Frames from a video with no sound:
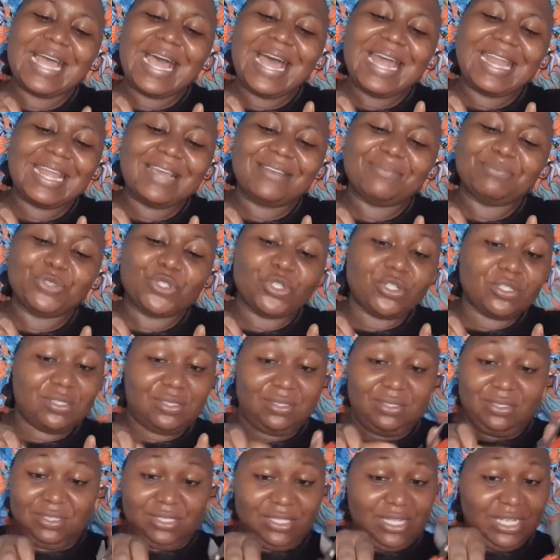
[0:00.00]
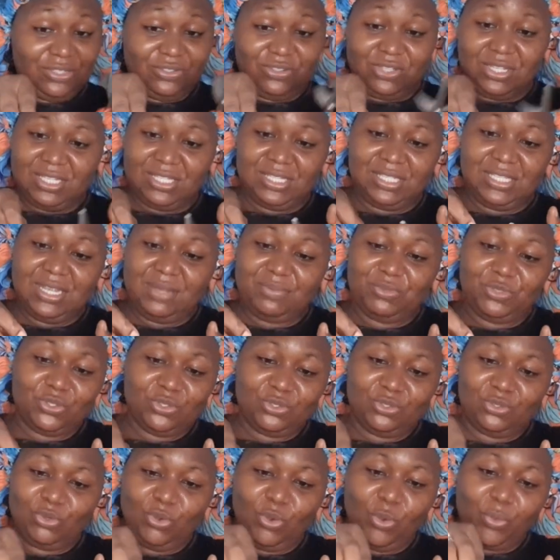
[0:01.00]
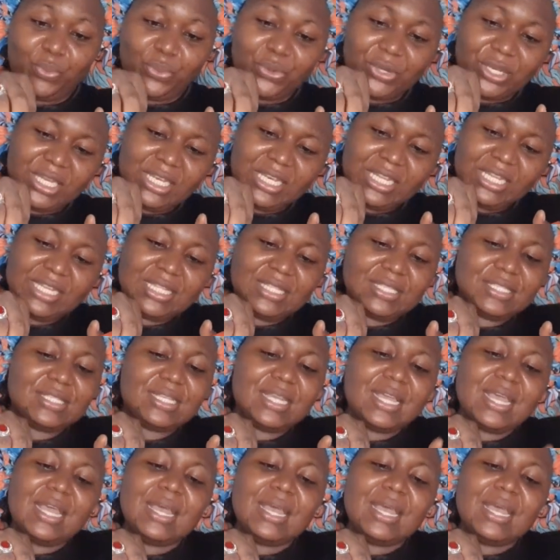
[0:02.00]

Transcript: And I'm just, you see, as you can see, I'm just opening it.